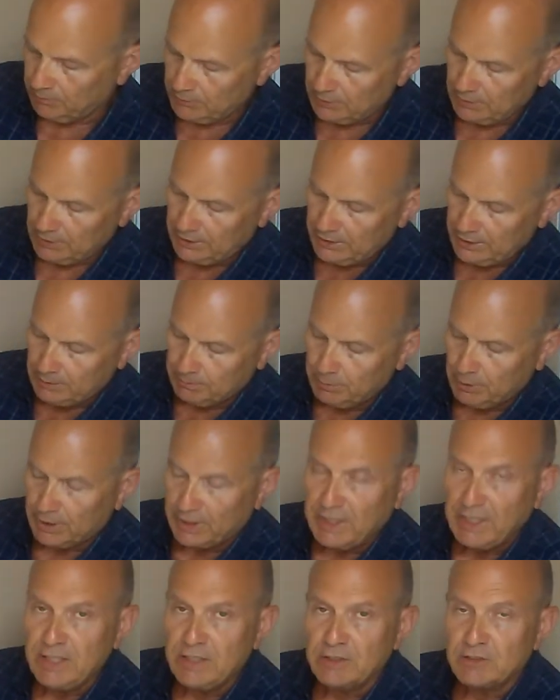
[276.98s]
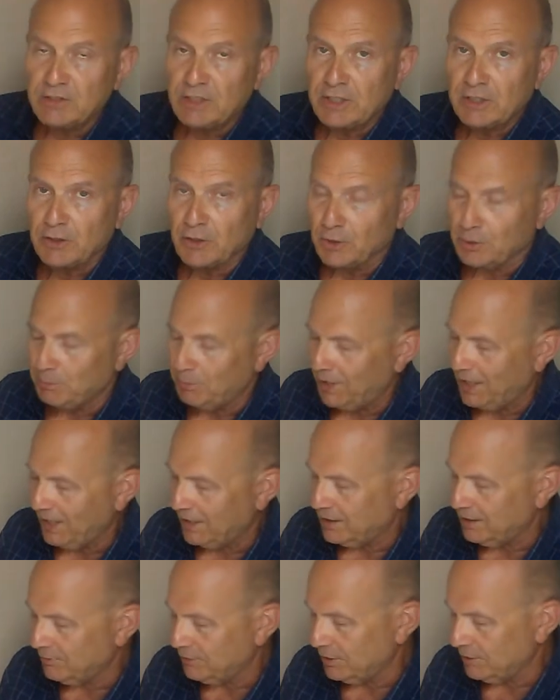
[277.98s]
You need to put a heat sink on the
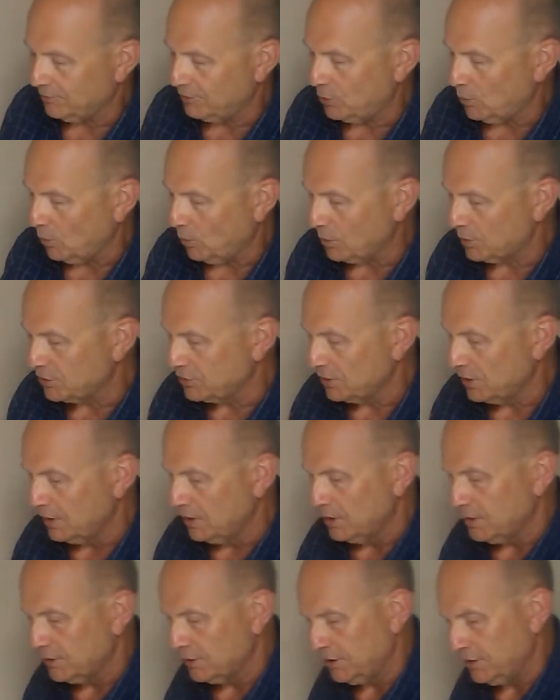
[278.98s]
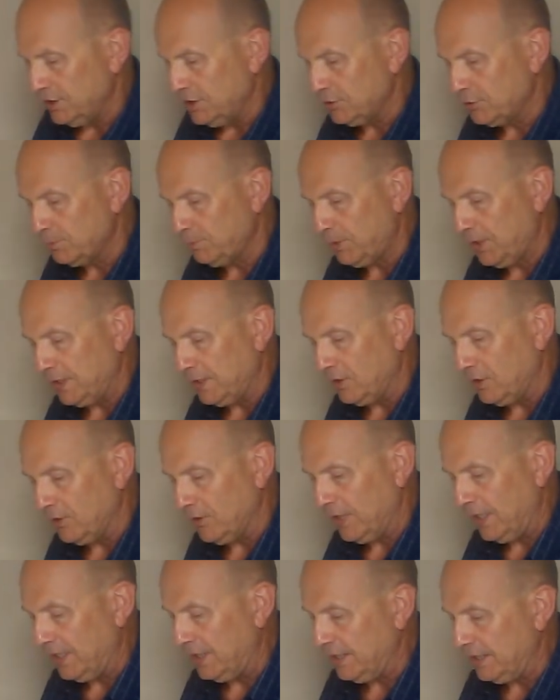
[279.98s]
back of it, of course, to dissipate all
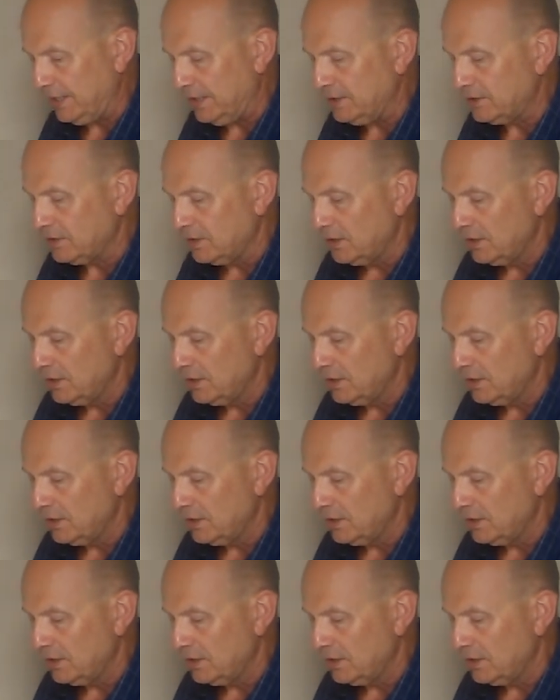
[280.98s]
that heat.